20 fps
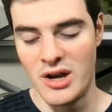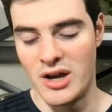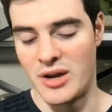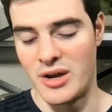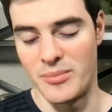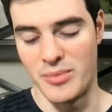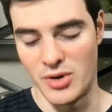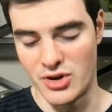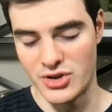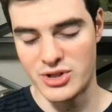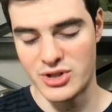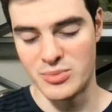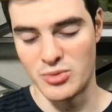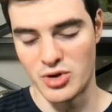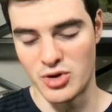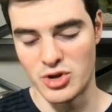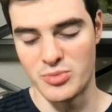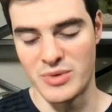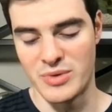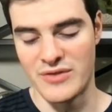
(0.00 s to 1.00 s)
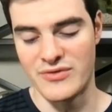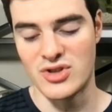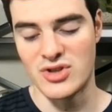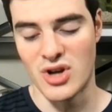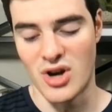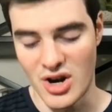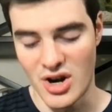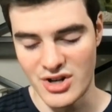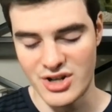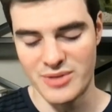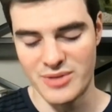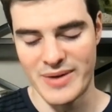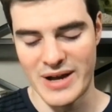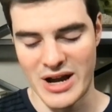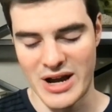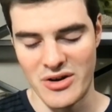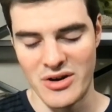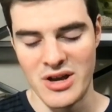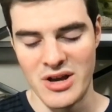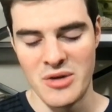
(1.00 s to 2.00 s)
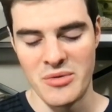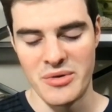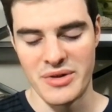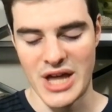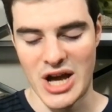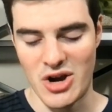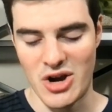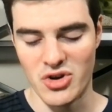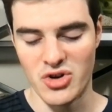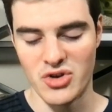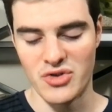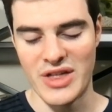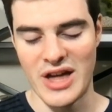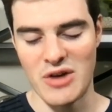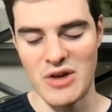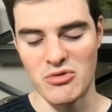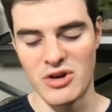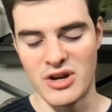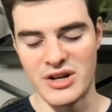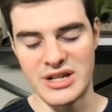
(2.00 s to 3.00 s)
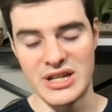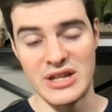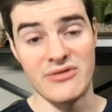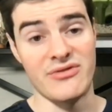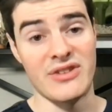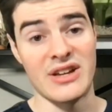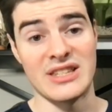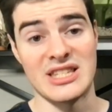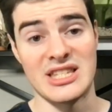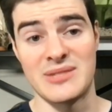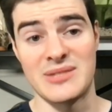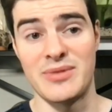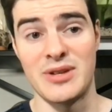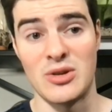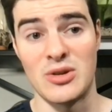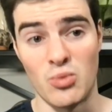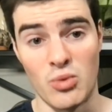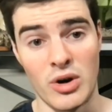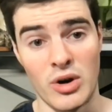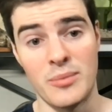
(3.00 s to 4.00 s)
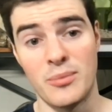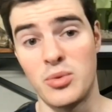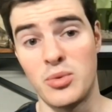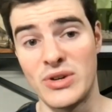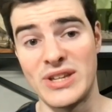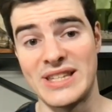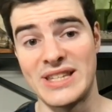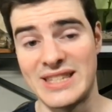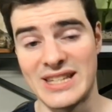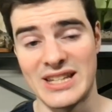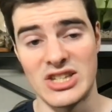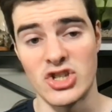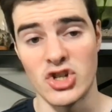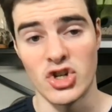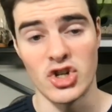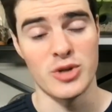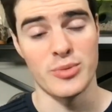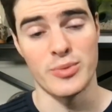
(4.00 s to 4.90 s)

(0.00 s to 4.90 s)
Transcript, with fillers: And Baltimore's, we have talked about with how good that run defense has been, one point six yards